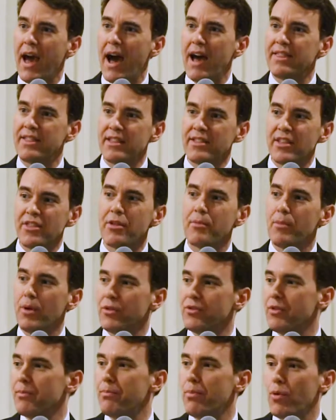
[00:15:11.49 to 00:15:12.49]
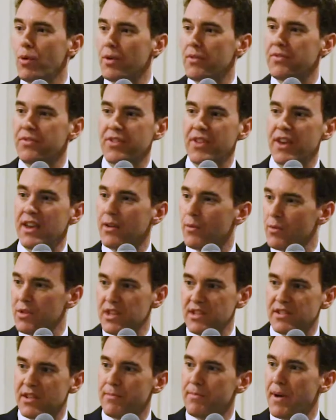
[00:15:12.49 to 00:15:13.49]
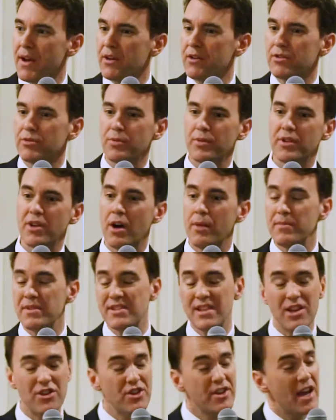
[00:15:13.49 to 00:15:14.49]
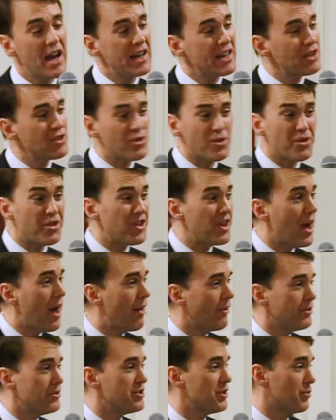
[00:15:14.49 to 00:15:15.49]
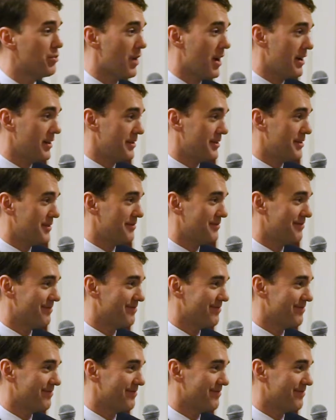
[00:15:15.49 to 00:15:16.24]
I think that the most important thing when these competitors would come is that you got to get your theology right.